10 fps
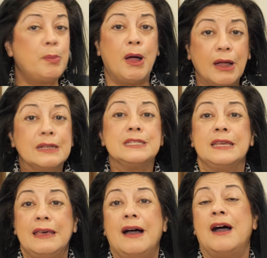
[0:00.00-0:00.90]
part
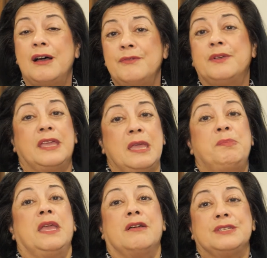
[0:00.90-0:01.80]
of
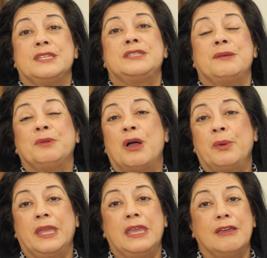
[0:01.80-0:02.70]
keeping our system
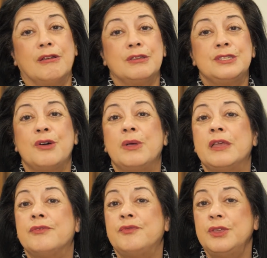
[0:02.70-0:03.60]
going here. So
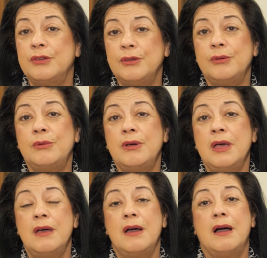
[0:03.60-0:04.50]
if you
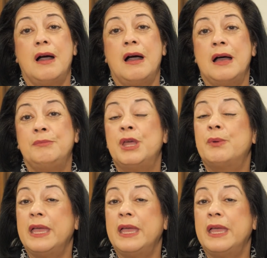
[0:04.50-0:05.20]
uh, know